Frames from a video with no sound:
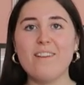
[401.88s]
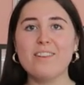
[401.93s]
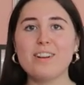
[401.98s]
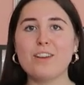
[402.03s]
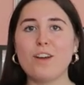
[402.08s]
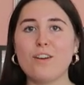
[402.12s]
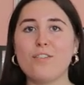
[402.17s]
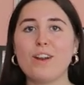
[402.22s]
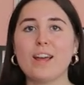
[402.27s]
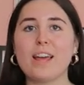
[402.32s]
I
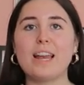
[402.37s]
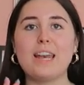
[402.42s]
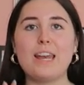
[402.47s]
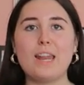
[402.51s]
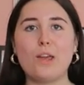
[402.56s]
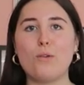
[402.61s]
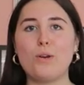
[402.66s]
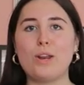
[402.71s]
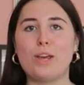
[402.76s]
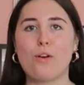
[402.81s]
would go for like a
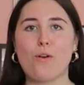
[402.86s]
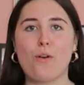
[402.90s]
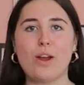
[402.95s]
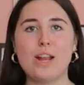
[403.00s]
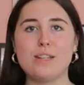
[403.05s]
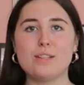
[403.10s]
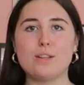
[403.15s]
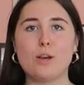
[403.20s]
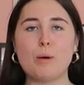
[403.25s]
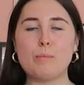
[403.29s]
neony
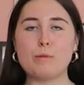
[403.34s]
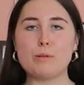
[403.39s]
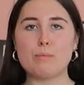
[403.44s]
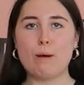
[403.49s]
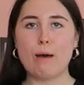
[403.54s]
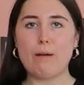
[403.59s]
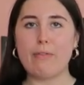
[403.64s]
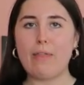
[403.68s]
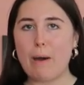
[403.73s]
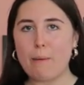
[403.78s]
green top as
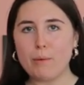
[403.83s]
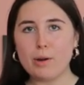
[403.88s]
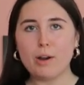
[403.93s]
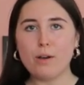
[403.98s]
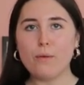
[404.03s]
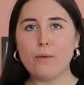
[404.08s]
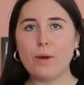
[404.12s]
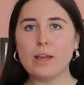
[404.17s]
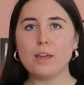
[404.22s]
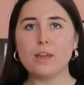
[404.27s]
well that would
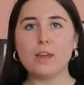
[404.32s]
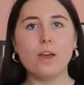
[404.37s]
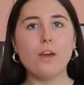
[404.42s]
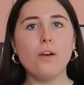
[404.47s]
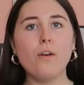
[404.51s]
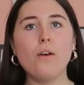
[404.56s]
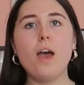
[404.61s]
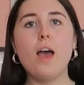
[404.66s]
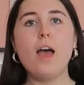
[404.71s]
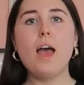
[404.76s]
look quite
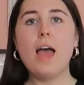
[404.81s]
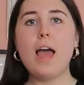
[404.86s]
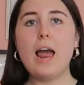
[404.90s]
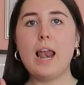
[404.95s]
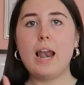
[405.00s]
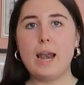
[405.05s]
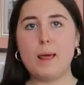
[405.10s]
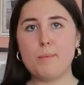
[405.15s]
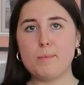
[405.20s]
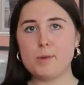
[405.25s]
cute
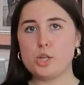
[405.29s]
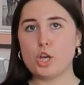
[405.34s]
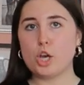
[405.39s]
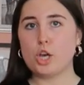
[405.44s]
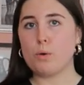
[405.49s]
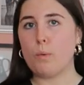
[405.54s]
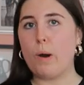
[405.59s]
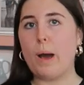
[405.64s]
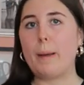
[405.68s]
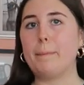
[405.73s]
let me show
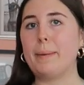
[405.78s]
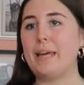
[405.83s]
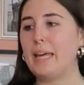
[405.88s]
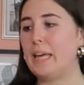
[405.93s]
you what I